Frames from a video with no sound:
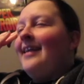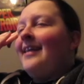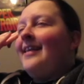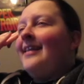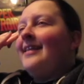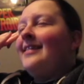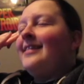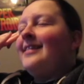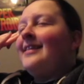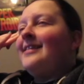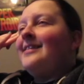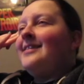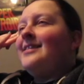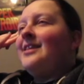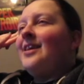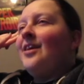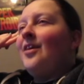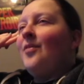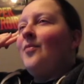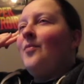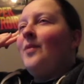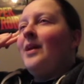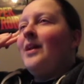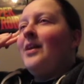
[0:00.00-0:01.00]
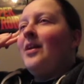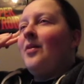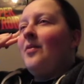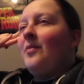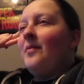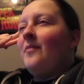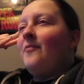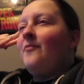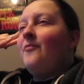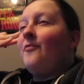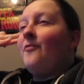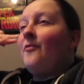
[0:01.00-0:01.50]
this year
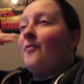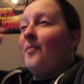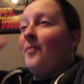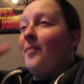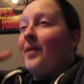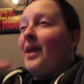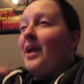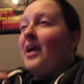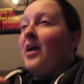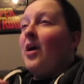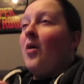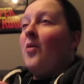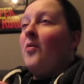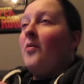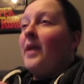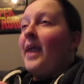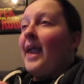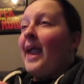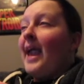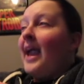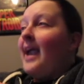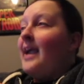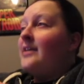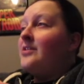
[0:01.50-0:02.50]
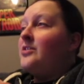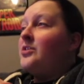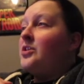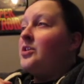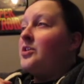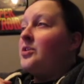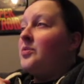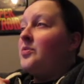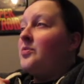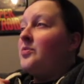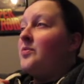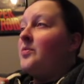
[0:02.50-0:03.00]
went from being okay
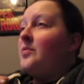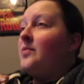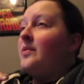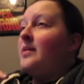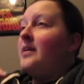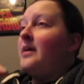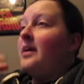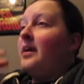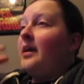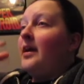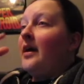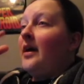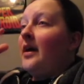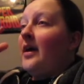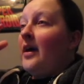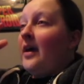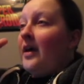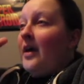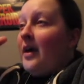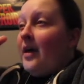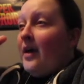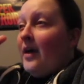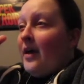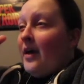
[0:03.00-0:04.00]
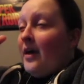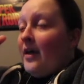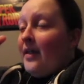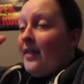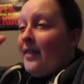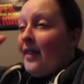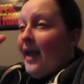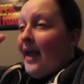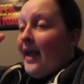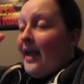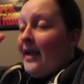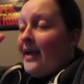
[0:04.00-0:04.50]
to
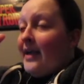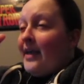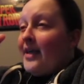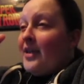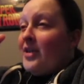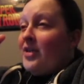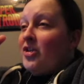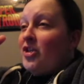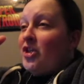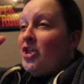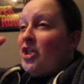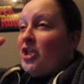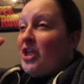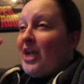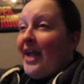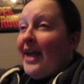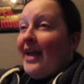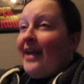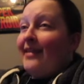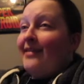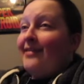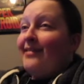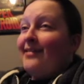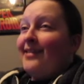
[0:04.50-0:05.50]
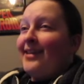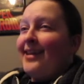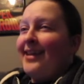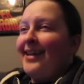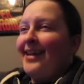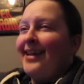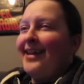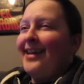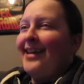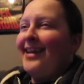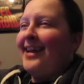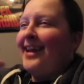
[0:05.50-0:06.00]
like shit
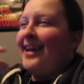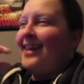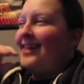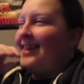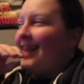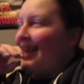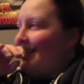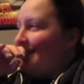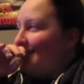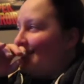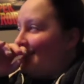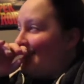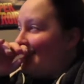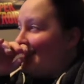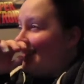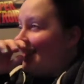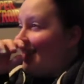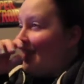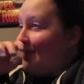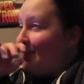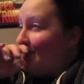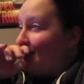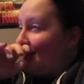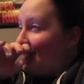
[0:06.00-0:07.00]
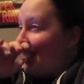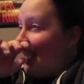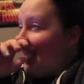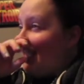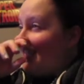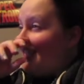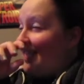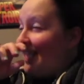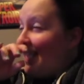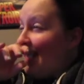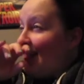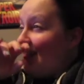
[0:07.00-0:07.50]
in like just a couple
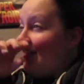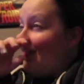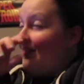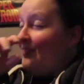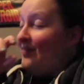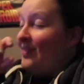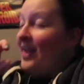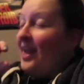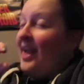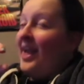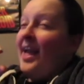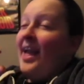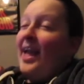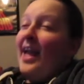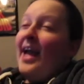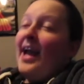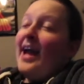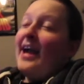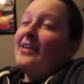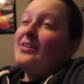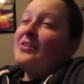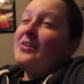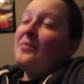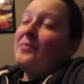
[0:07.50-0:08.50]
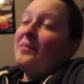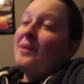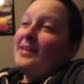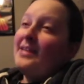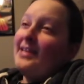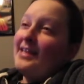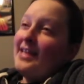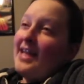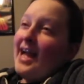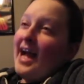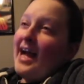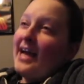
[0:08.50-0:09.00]
days. Like, I don't want
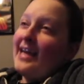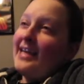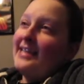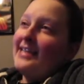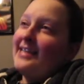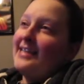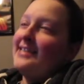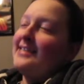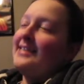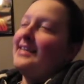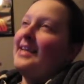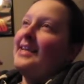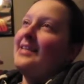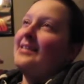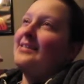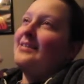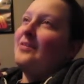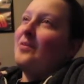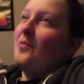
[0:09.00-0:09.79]
to knock it and say it's the